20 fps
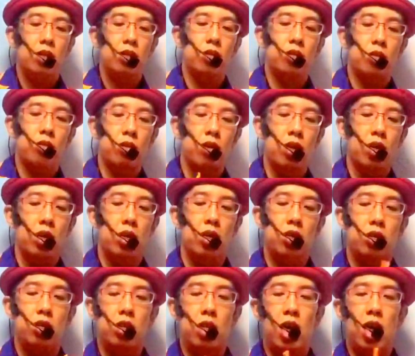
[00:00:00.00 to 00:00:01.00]
So
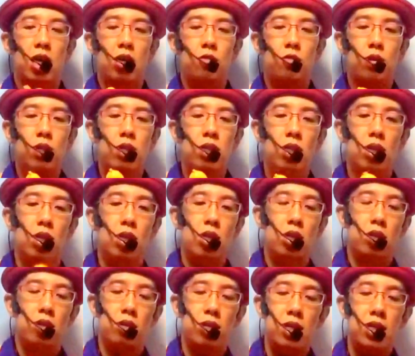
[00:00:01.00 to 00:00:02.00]
here's the other one.
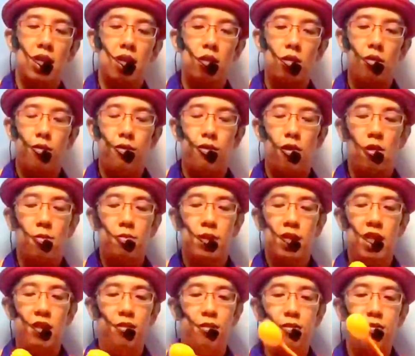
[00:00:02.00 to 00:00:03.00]
So these are going to form
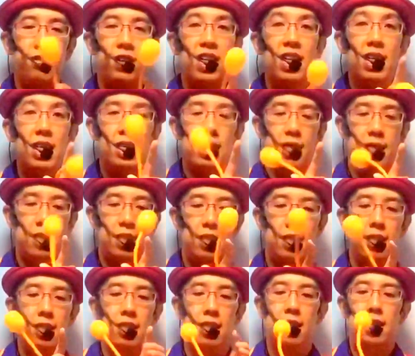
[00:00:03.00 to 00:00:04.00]
the
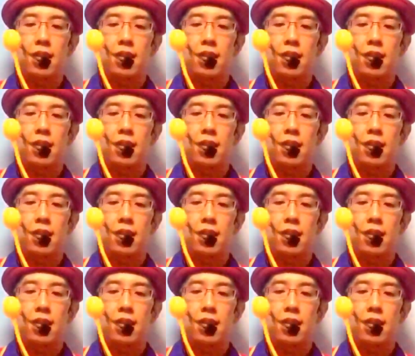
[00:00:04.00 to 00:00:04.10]
feelers